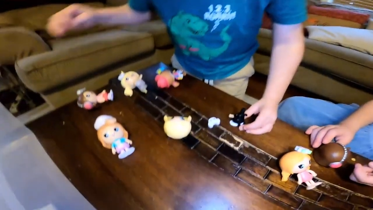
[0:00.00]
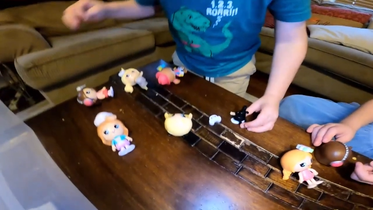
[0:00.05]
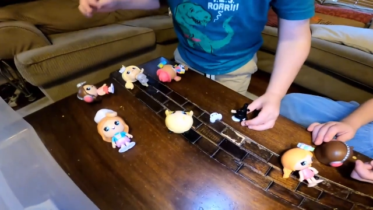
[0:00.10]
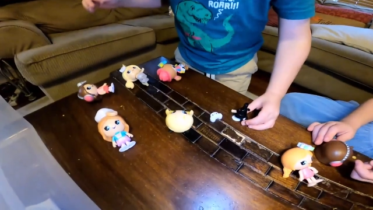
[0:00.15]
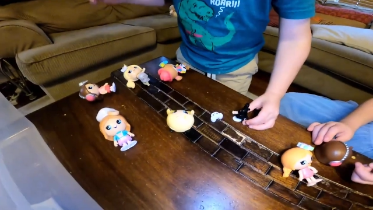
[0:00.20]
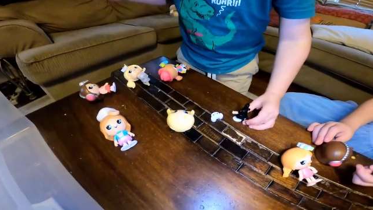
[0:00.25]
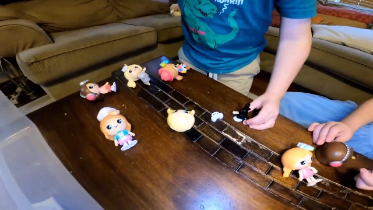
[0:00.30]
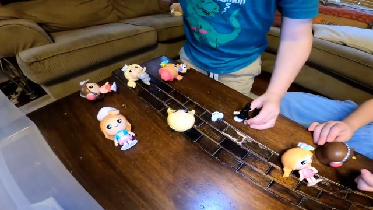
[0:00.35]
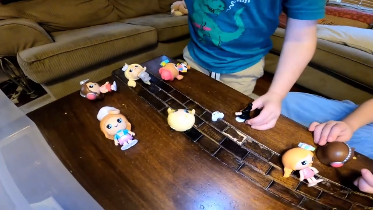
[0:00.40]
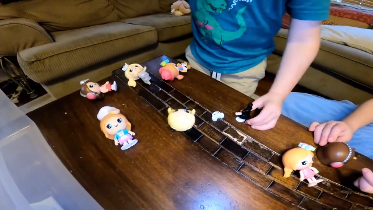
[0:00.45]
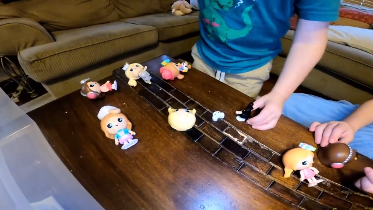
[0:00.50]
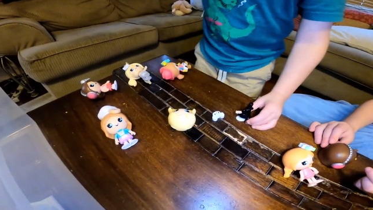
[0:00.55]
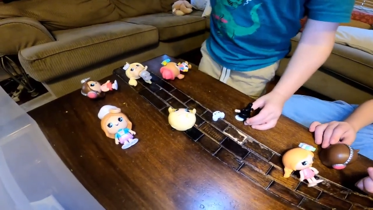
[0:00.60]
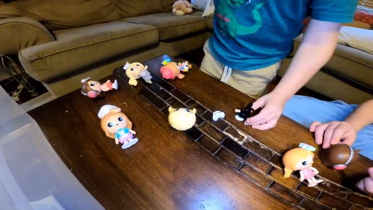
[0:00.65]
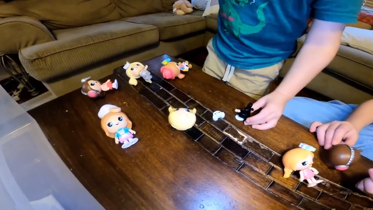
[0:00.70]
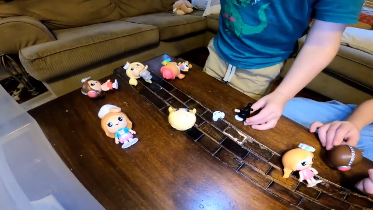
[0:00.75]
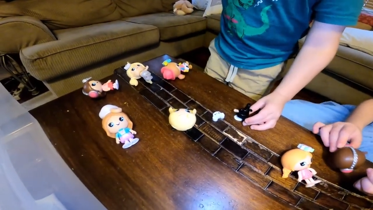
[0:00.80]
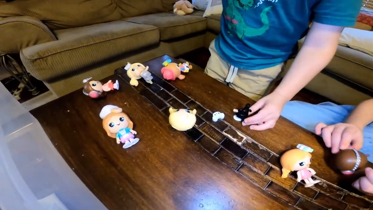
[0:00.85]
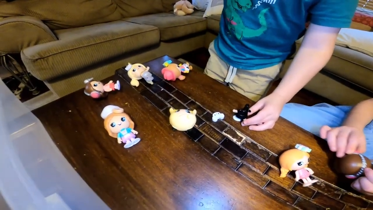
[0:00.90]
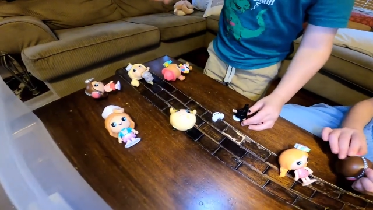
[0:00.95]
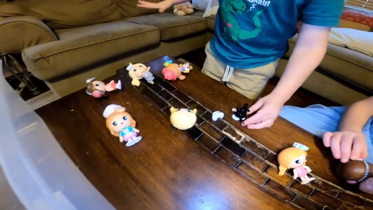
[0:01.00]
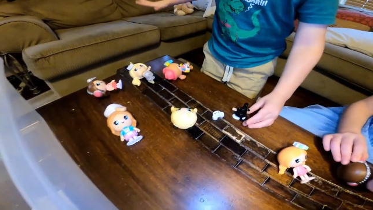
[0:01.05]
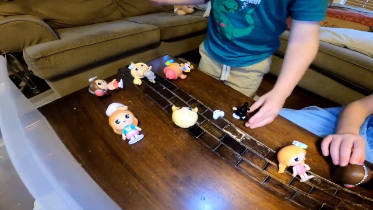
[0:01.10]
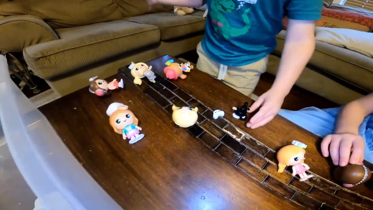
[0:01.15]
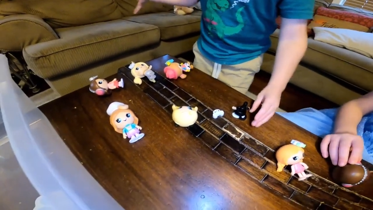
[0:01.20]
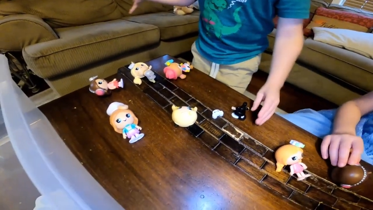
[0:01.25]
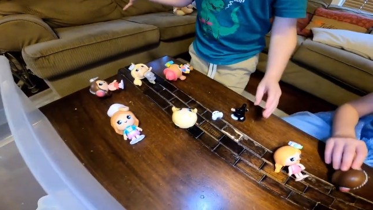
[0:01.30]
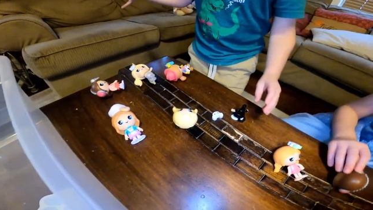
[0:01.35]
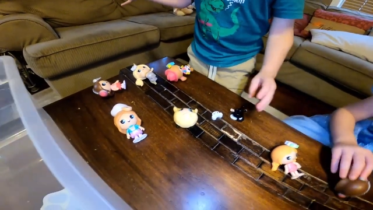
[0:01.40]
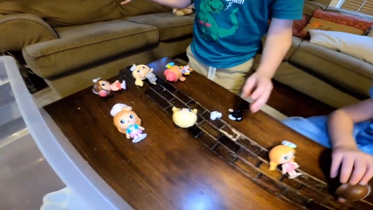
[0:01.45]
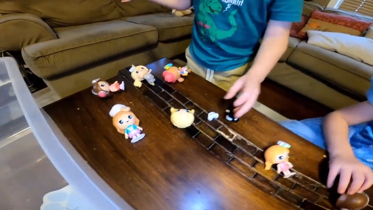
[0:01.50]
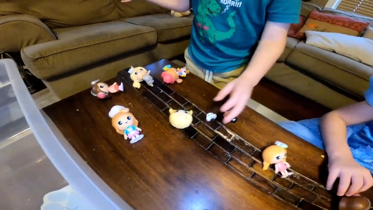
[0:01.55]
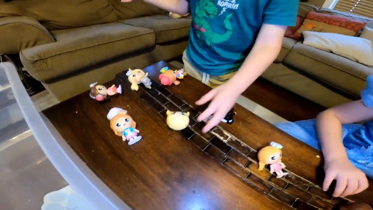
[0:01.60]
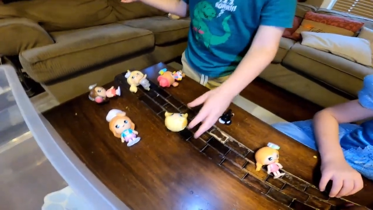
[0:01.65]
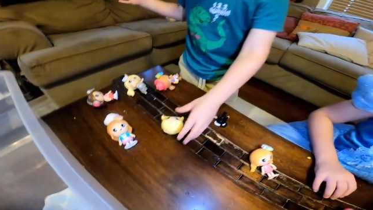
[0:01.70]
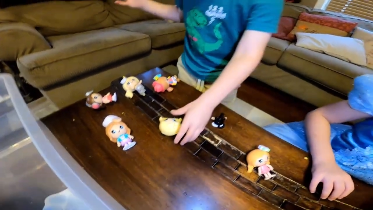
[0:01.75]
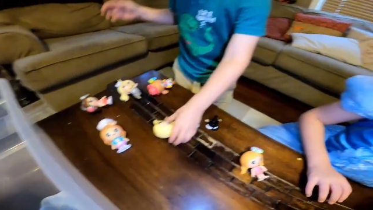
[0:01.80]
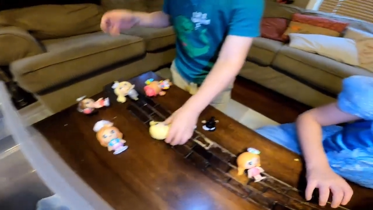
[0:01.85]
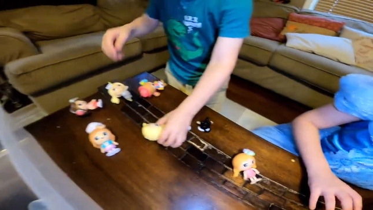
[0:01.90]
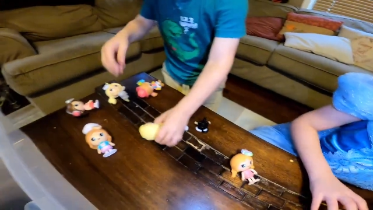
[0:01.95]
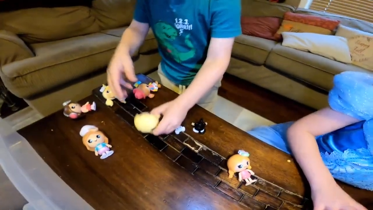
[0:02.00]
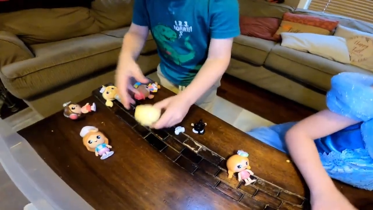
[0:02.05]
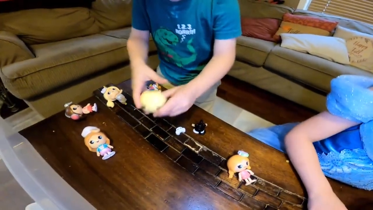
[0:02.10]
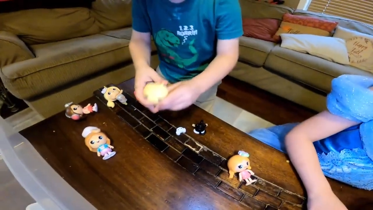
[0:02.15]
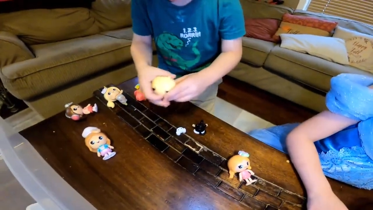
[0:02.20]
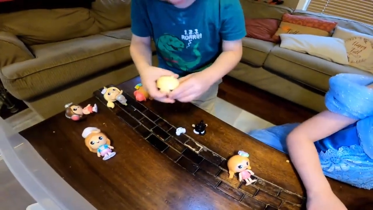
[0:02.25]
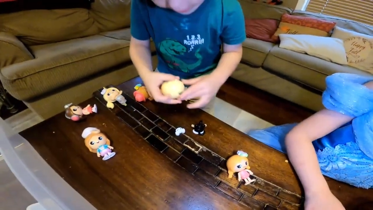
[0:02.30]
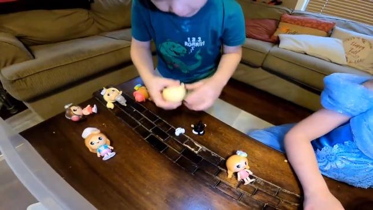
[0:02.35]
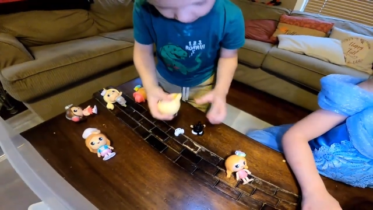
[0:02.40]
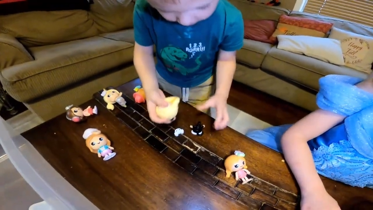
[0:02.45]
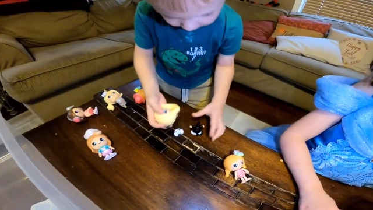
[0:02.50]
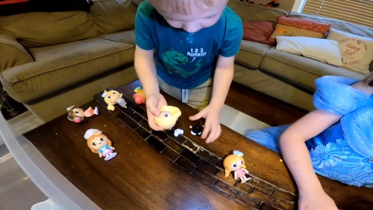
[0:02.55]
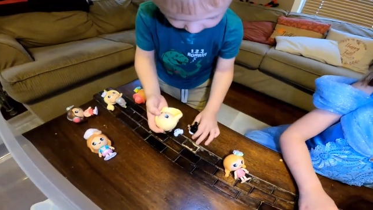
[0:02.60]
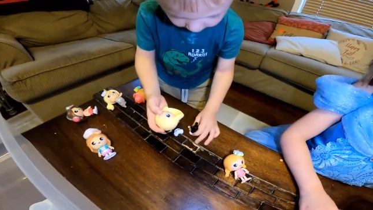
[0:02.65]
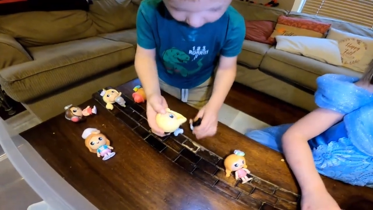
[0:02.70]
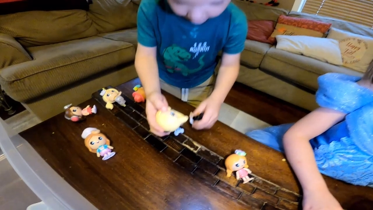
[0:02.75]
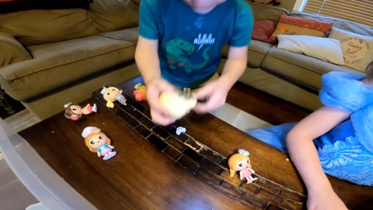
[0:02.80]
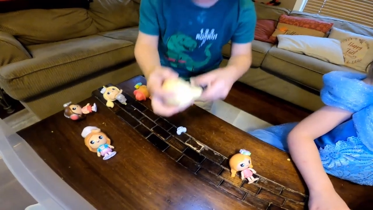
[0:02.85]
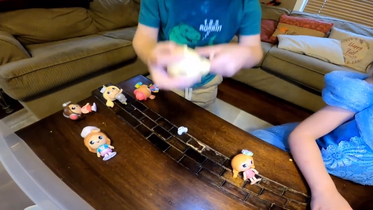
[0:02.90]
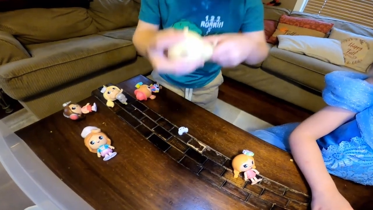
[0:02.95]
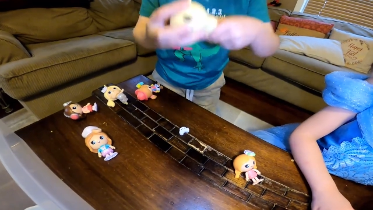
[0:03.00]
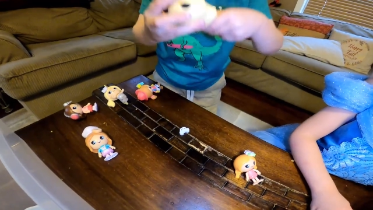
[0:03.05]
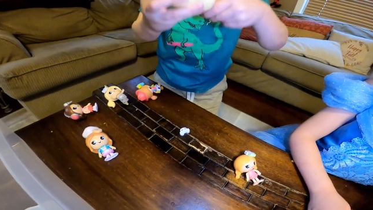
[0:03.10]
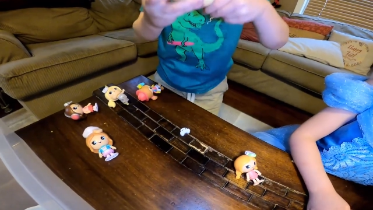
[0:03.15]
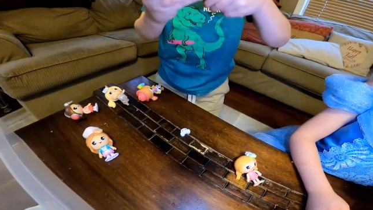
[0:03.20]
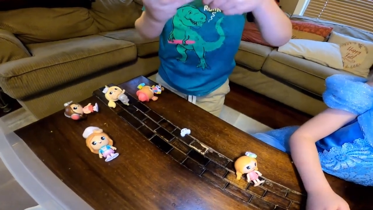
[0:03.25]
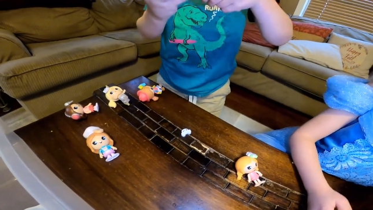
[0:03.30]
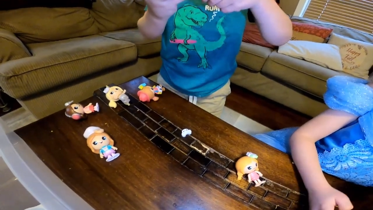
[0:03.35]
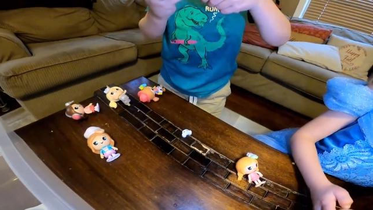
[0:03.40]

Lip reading: Nobody's mouth can be seen.